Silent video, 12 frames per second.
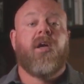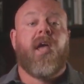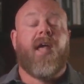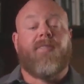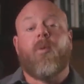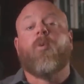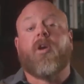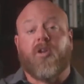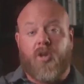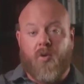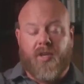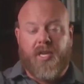And then we're going to
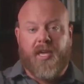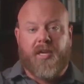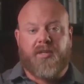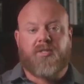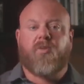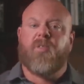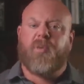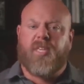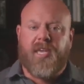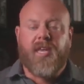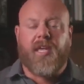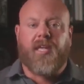go again. So in the
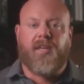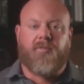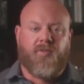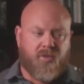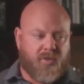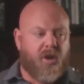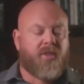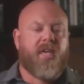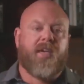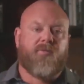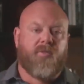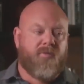beginning, if you start
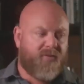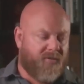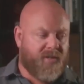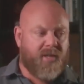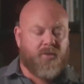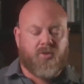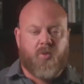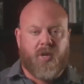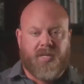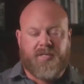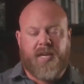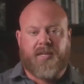that for 15 or
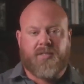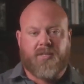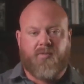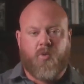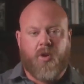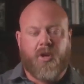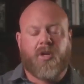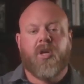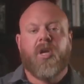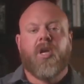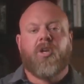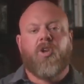20 seconds of work,
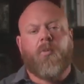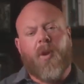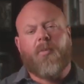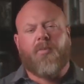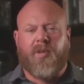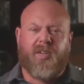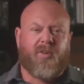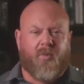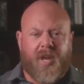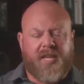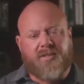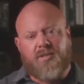you're probably going to
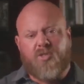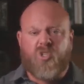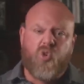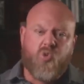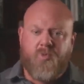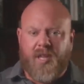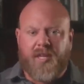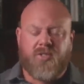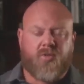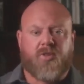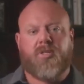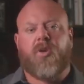rest 2 minutes
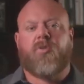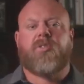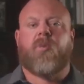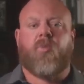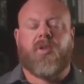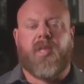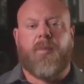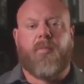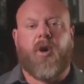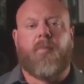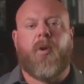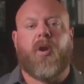or so, somewhere in that
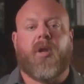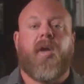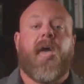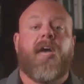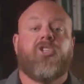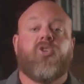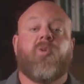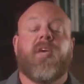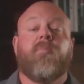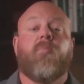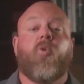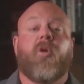ballpark. As you
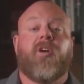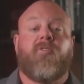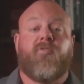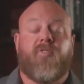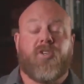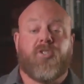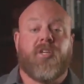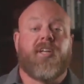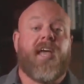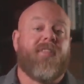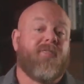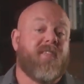get more efficient
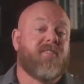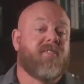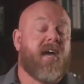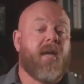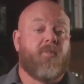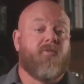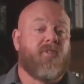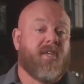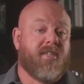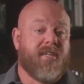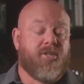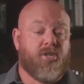at this type of
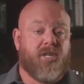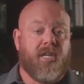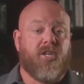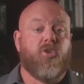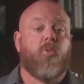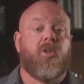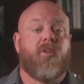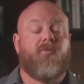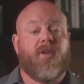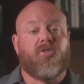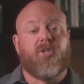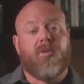conditioning, you will
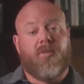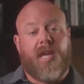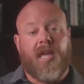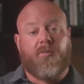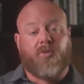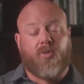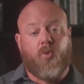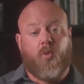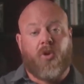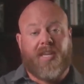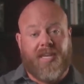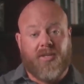eventually be able to
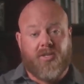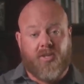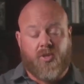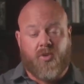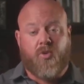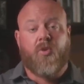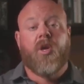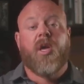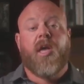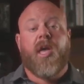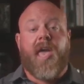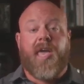work into
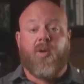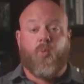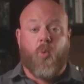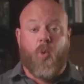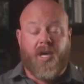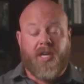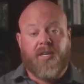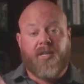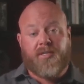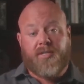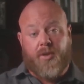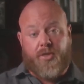a
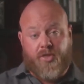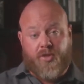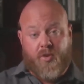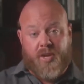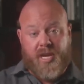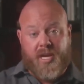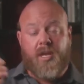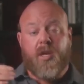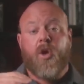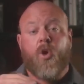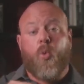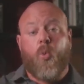1-to-3
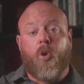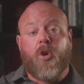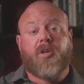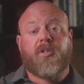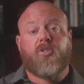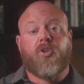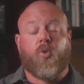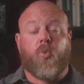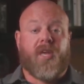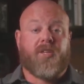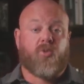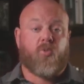work to
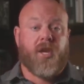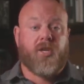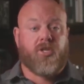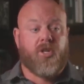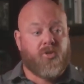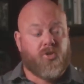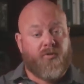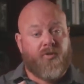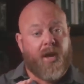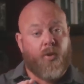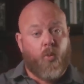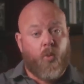rest ratio. So if
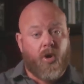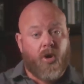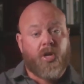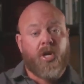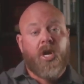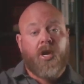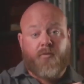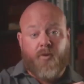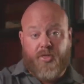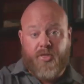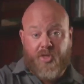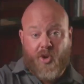I work for
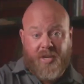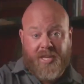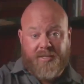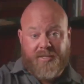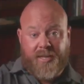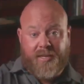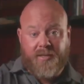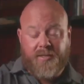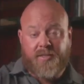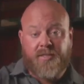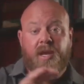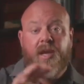30
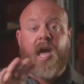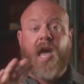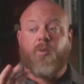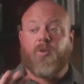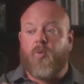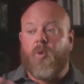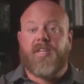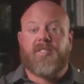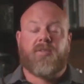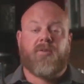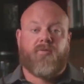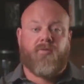seconds, I would
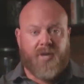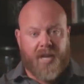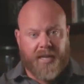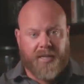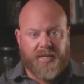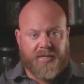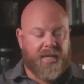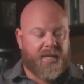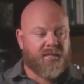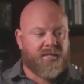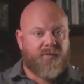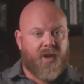rest for 90
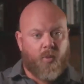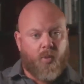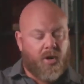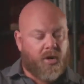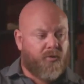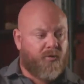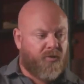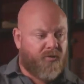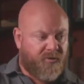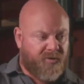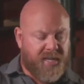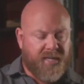seconds. If I work for
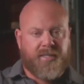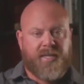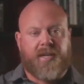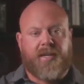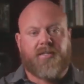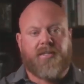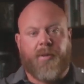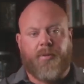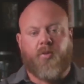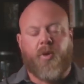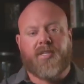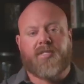15 seconds, I
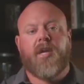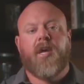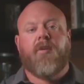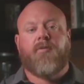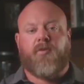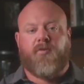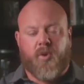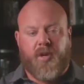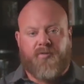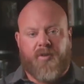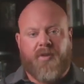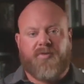would rest for
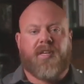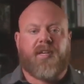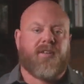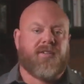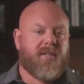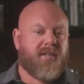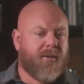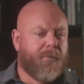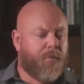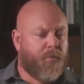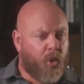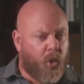45 seconds. That's a
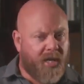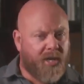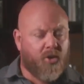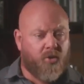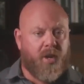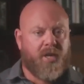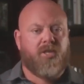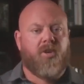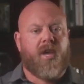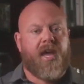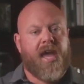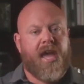pretty good ratio
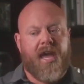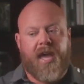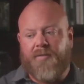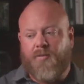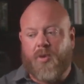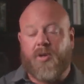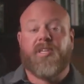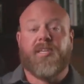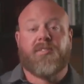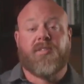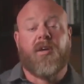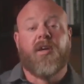to have, or at
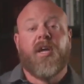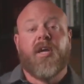least to